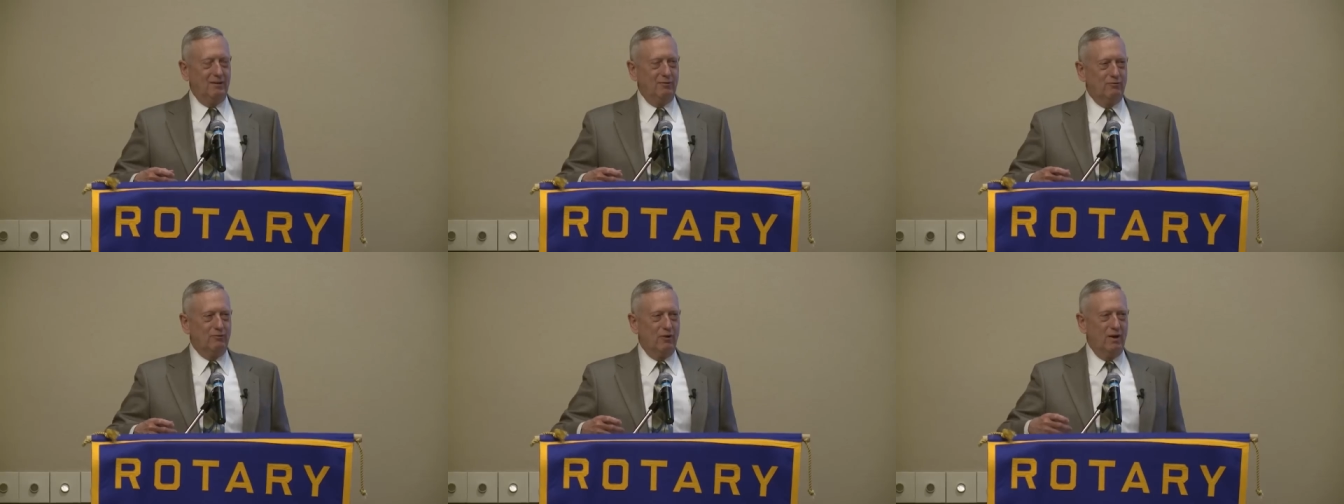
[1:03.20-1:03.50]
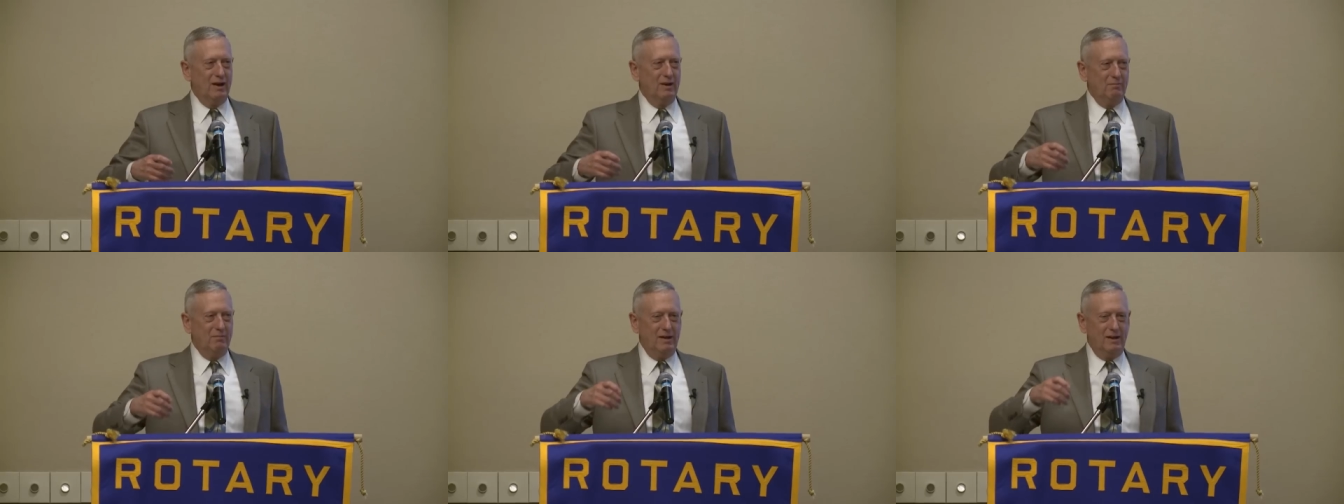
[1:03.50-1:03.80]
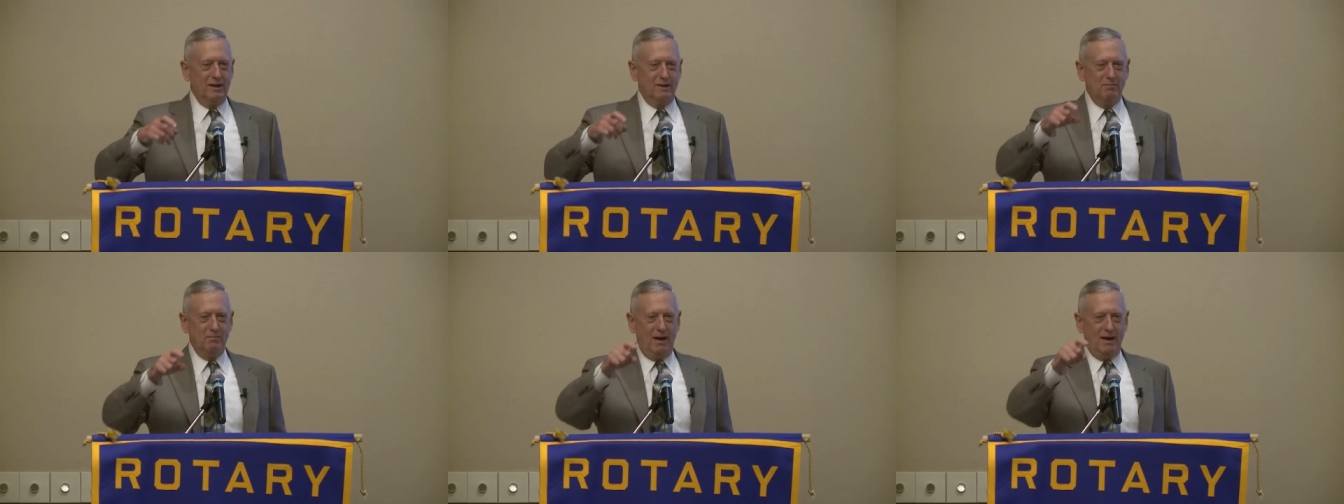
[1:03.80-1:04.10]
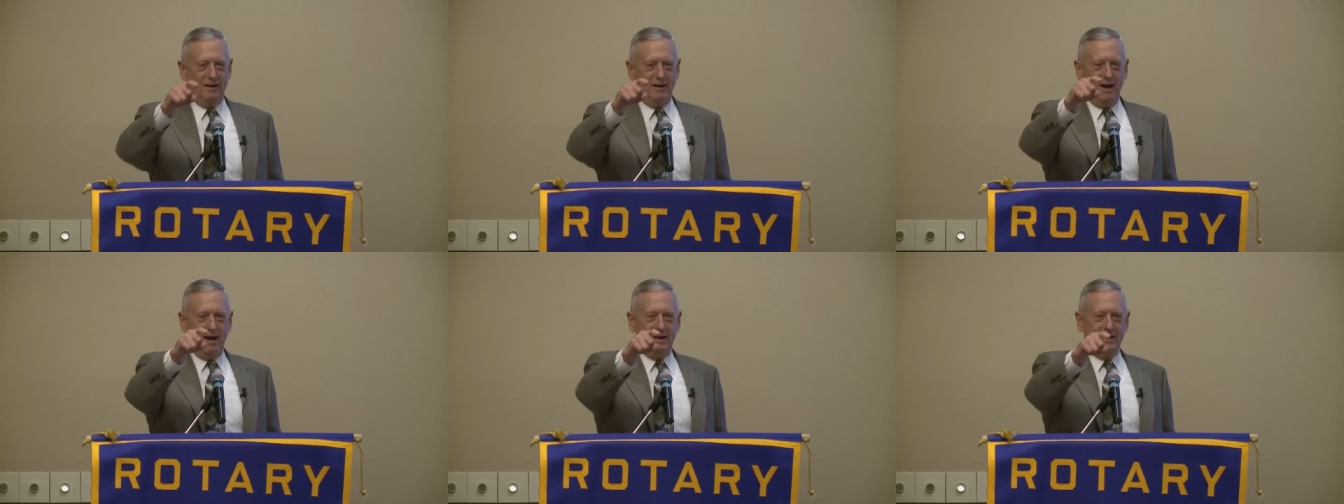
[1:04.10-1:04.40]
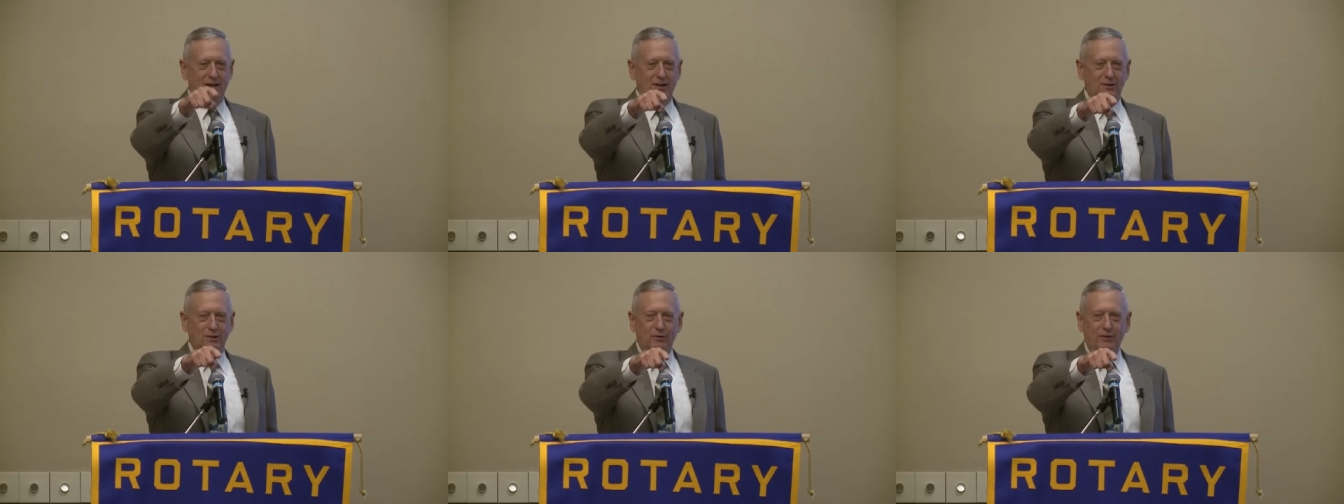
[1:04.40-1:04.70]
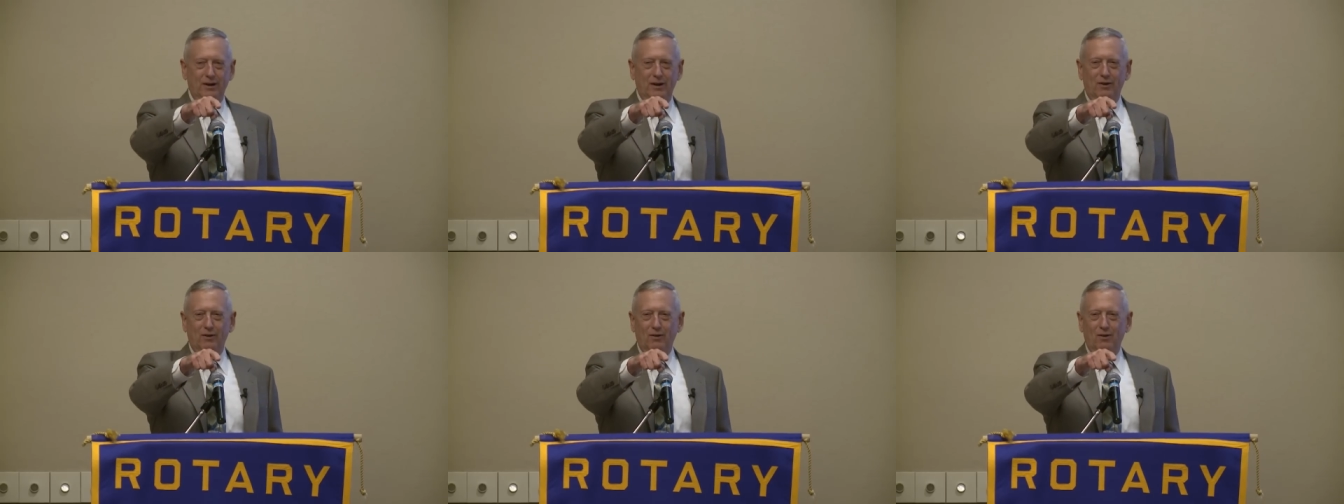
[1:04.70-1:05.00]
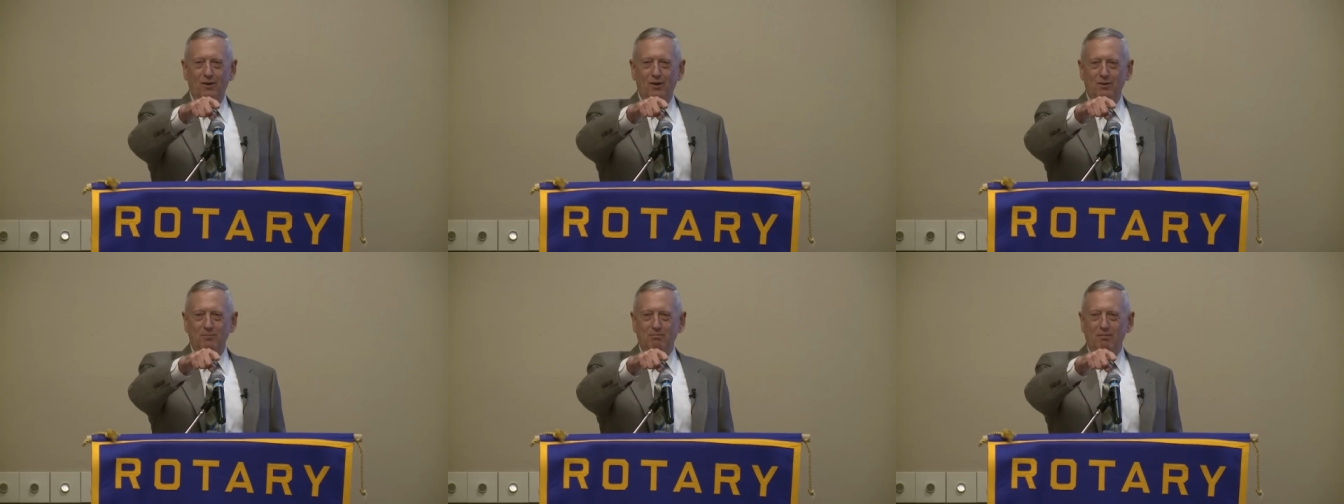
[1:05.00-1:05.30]
in front of me is my
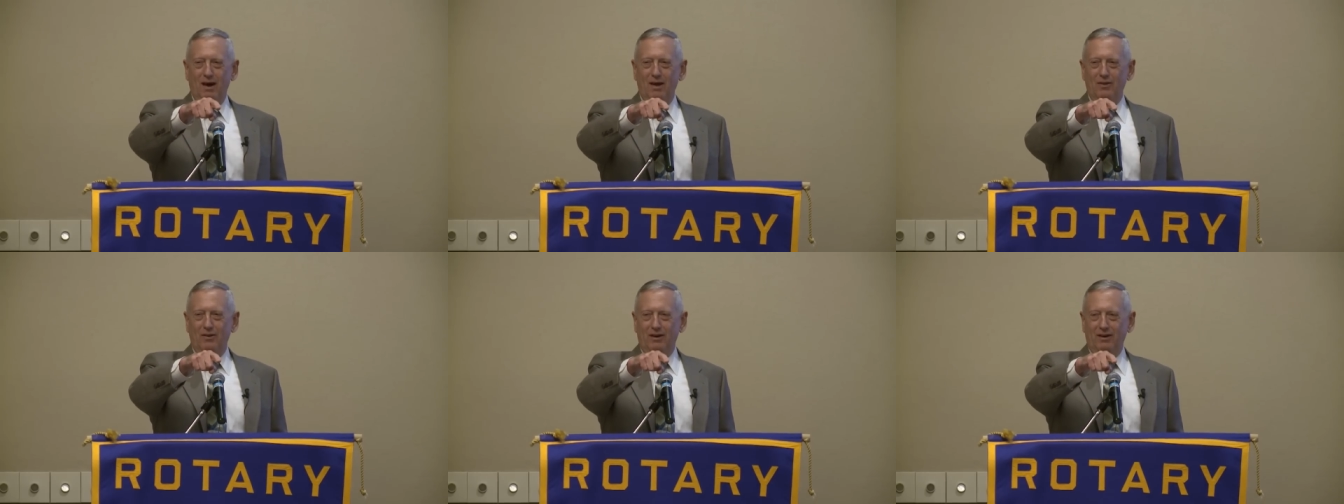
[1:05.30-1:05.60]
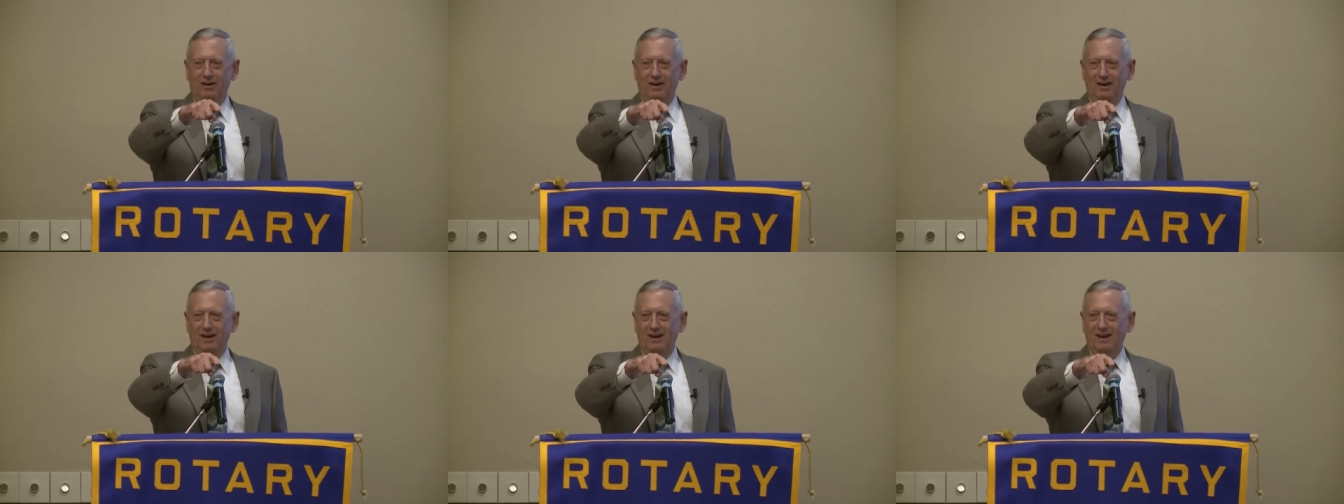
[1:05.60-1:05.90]
ninety-three-year-old mother,